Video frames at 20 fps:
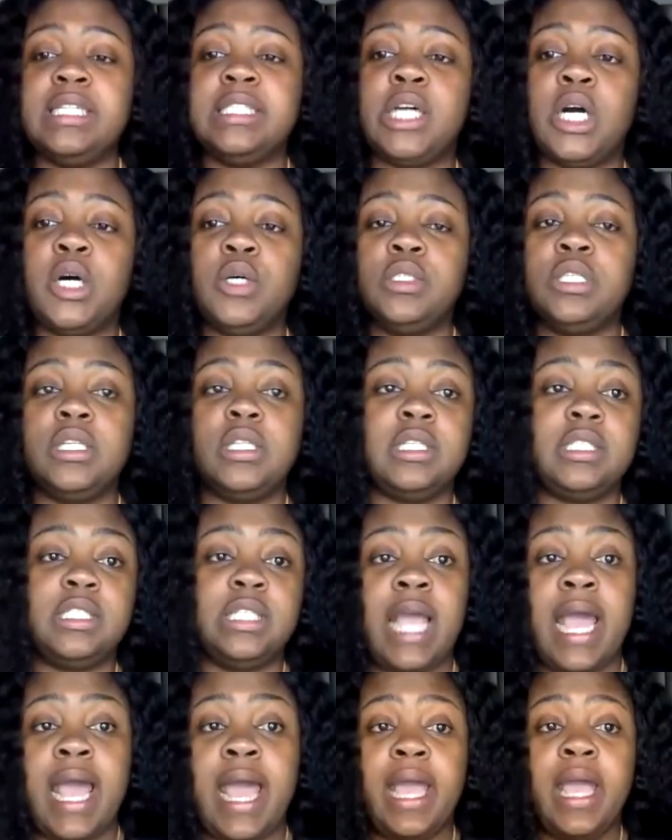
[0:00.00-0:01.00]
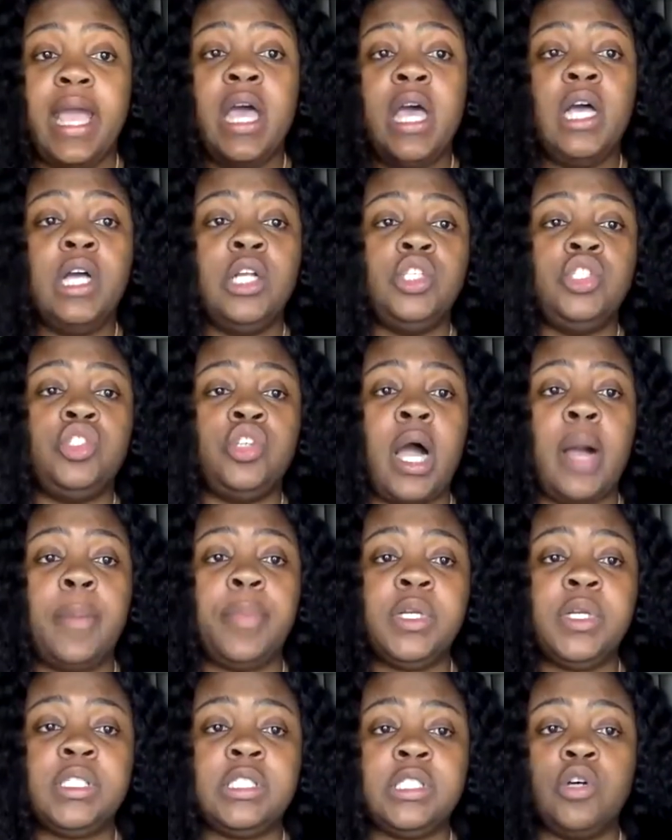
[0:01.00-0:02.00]
go to the chat. Drop
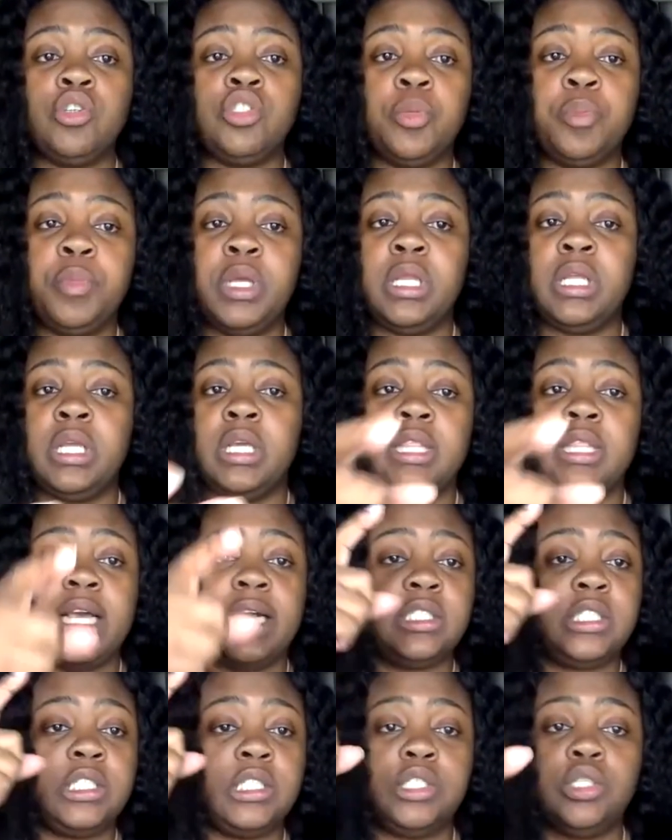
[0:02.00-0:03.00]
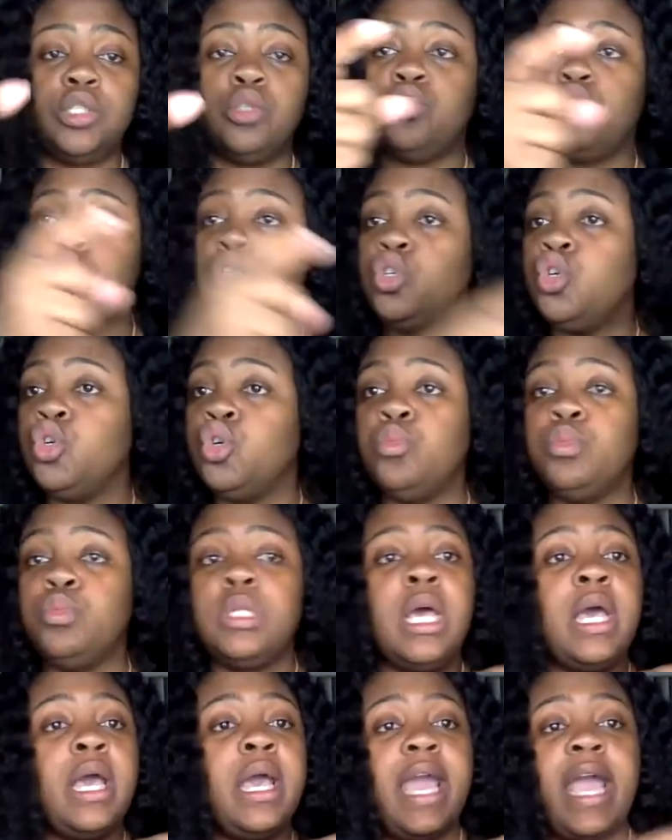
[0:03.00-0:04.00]
your social media. That's your YouTube,
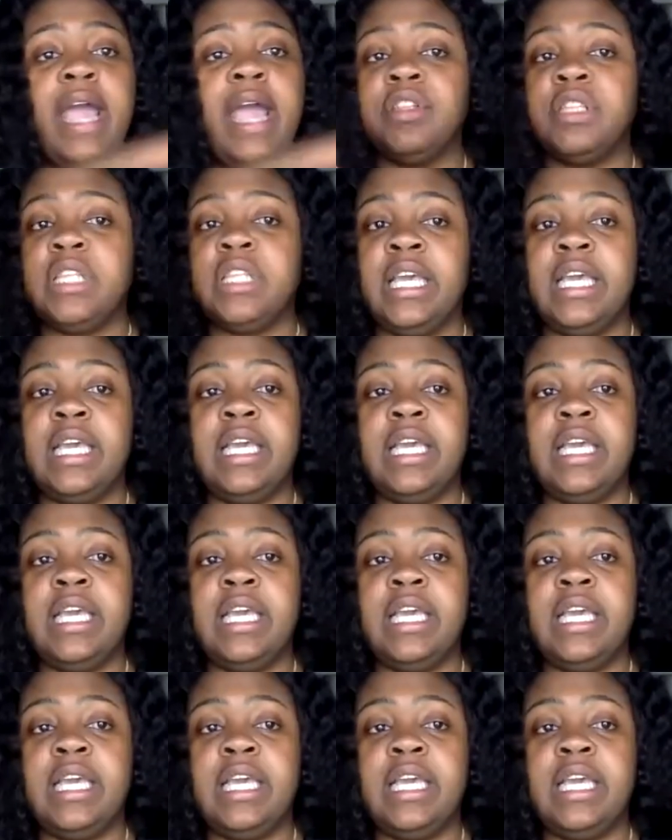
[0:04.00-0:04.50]
everything,